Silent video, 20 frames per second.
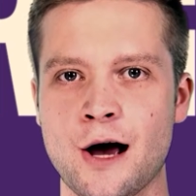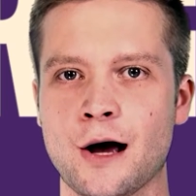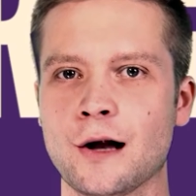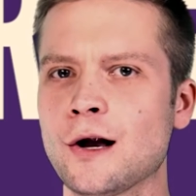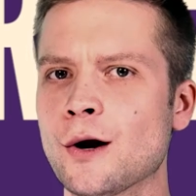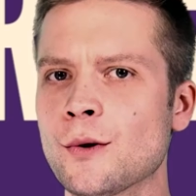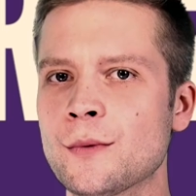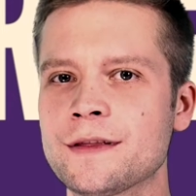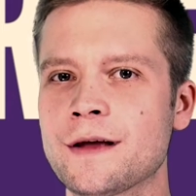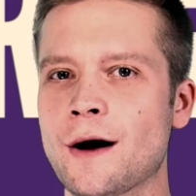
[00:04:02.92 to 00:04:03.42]

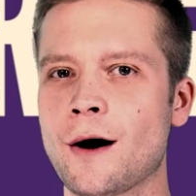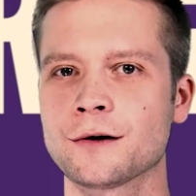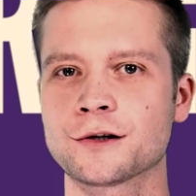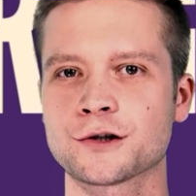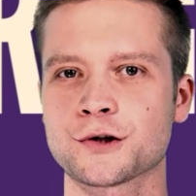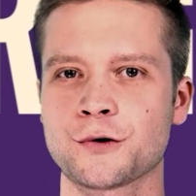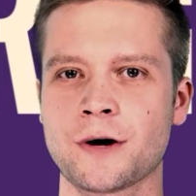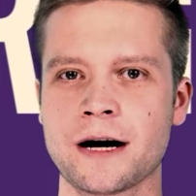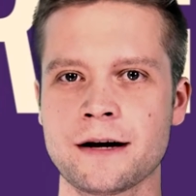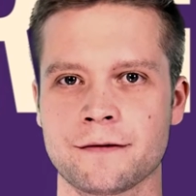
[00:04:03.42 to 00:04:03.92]
Along with the
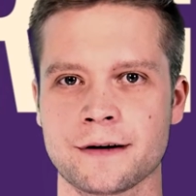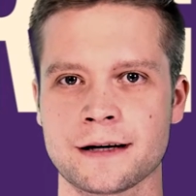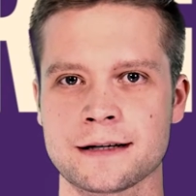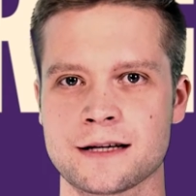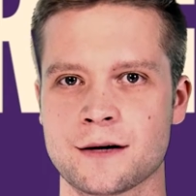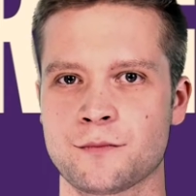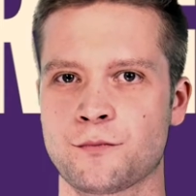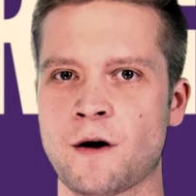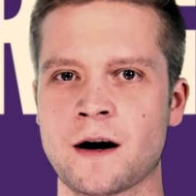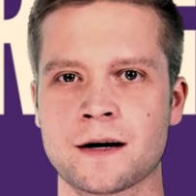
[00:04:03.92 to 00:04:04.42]
odd
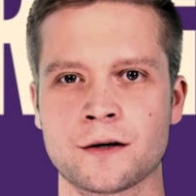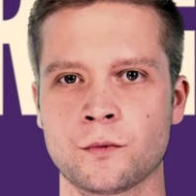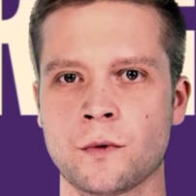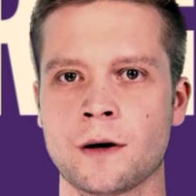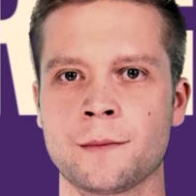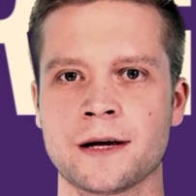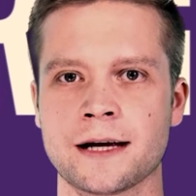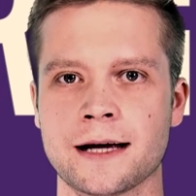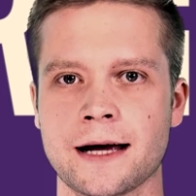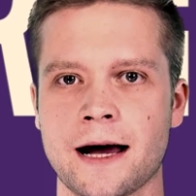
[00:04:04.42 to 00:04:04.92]
cravings that pregnant
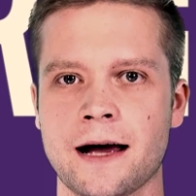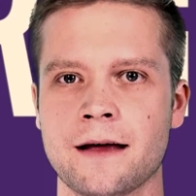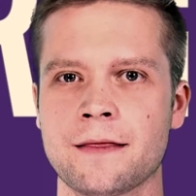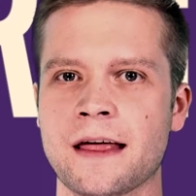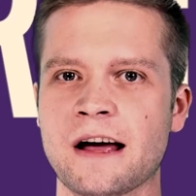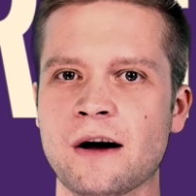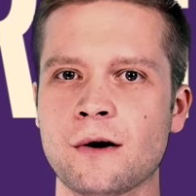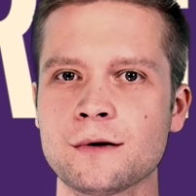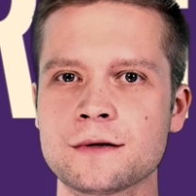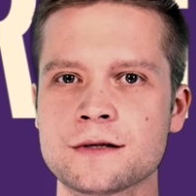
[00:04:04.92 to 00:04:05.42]
women get,
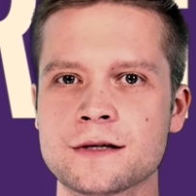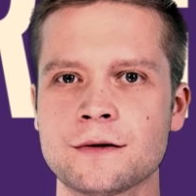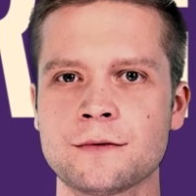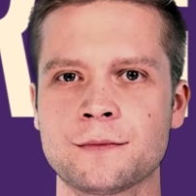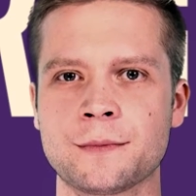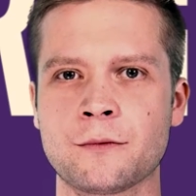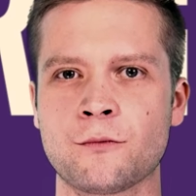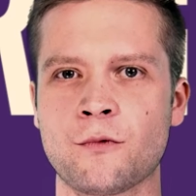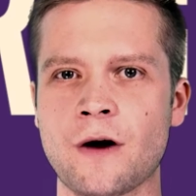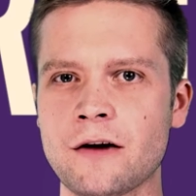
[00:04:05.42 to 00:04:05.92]
they also
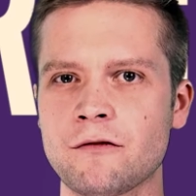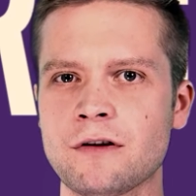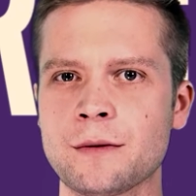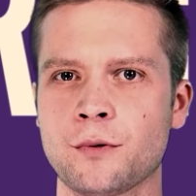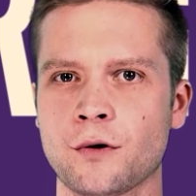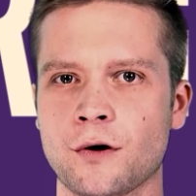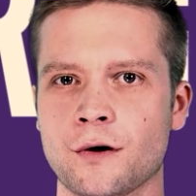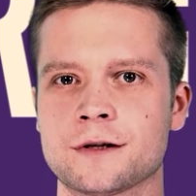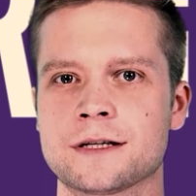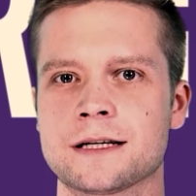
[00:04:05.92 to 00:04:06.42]
have been well
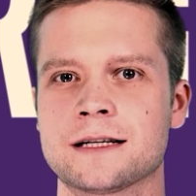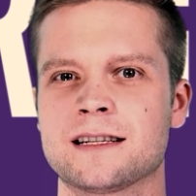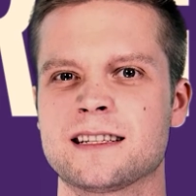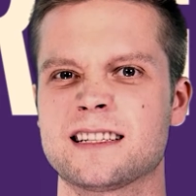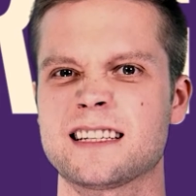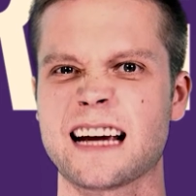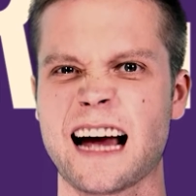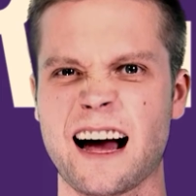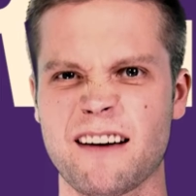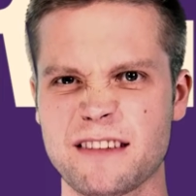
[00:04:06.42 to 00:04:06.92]
reported
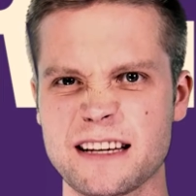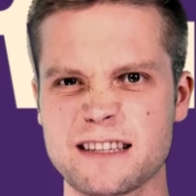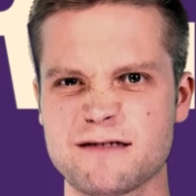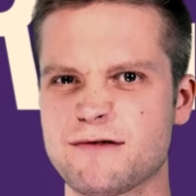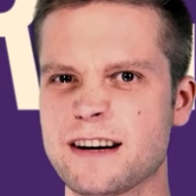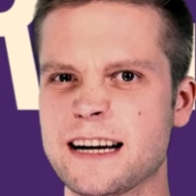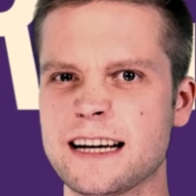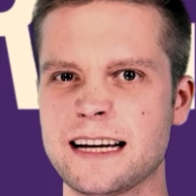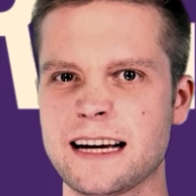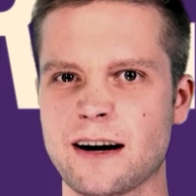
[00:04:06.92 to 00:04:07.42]
to have these
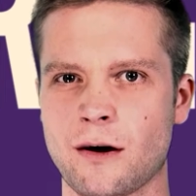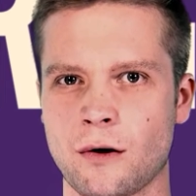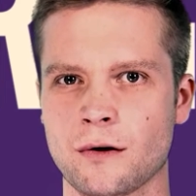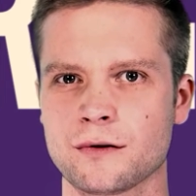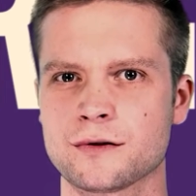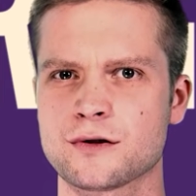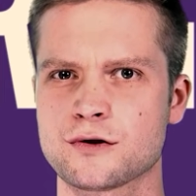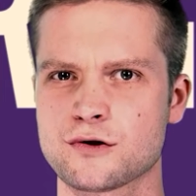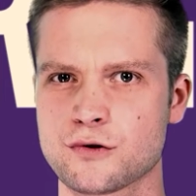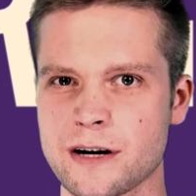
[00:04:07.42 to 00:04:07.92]
really
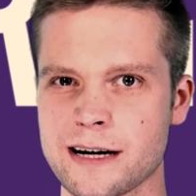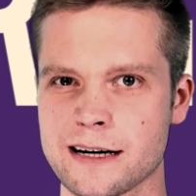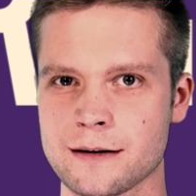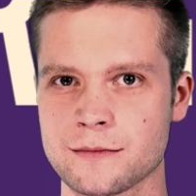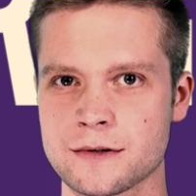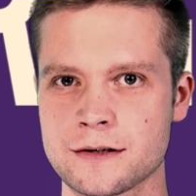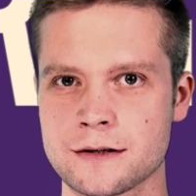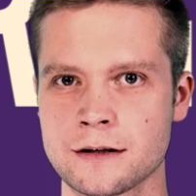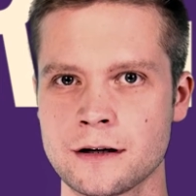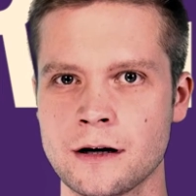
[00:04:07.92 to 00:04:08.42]
odd
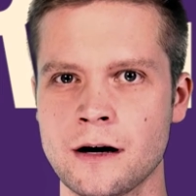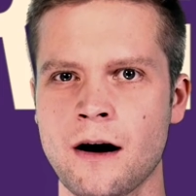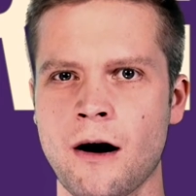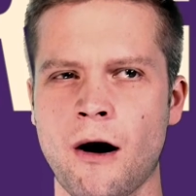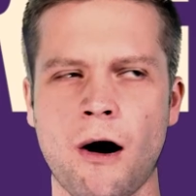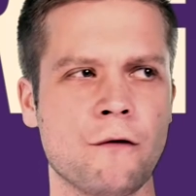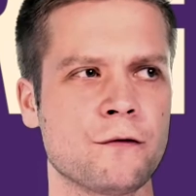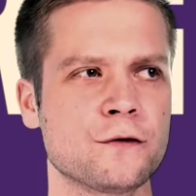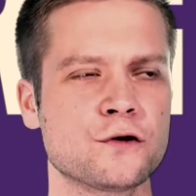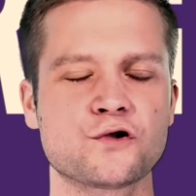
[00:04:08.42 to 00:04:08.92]
dreams,
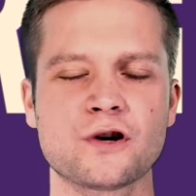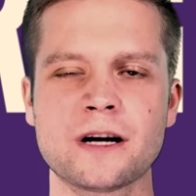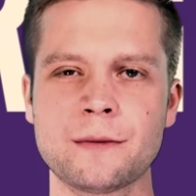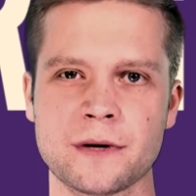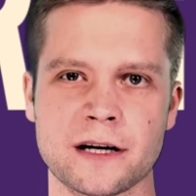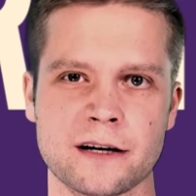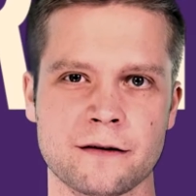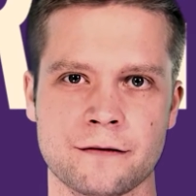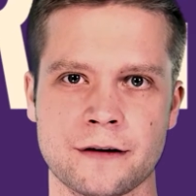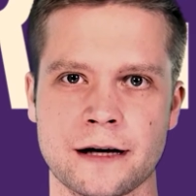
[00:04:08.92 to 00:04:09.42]
often
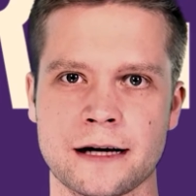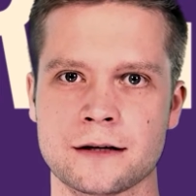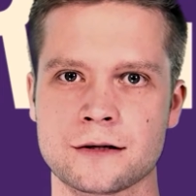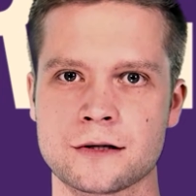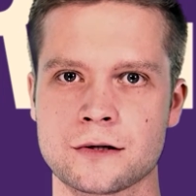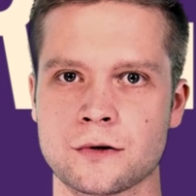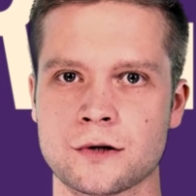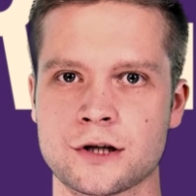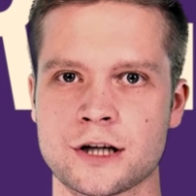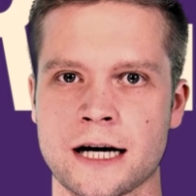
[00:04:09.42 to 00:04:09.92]
dreaming of things
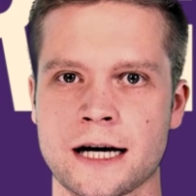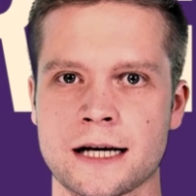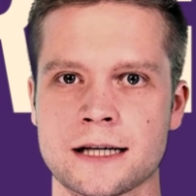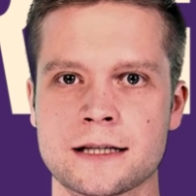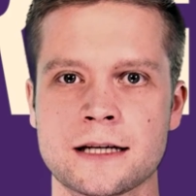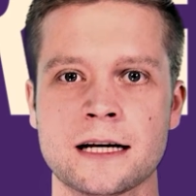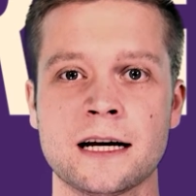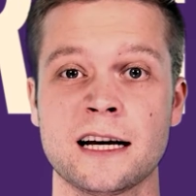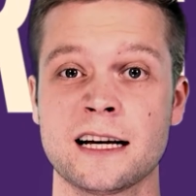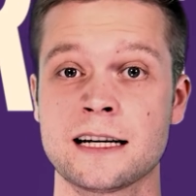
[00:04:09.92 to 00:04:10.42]
such
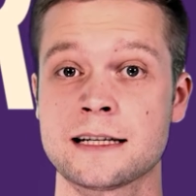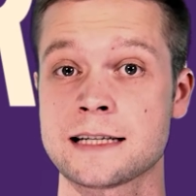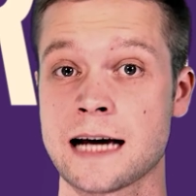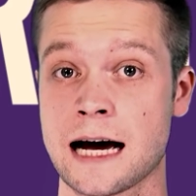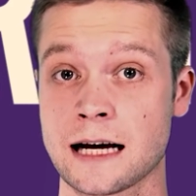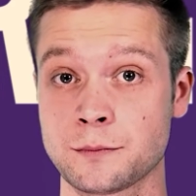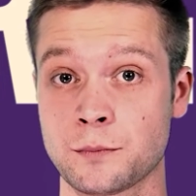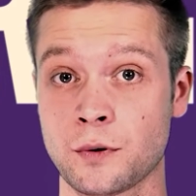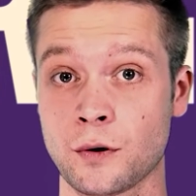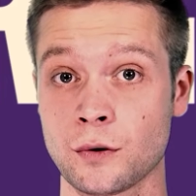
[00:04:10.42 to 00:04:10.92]
as
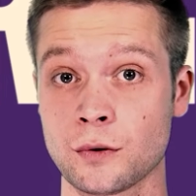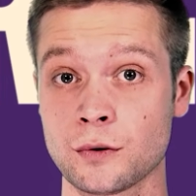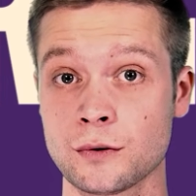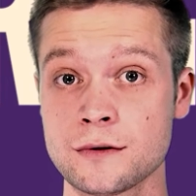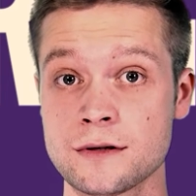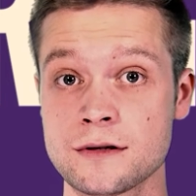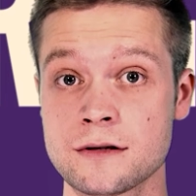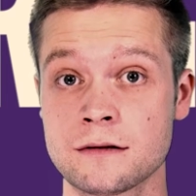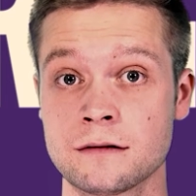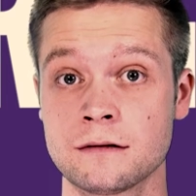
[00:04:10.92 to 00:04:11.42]

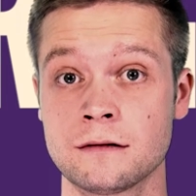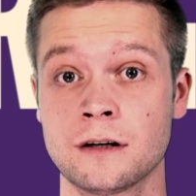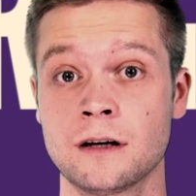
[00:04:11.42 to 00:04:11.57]
tadpoles,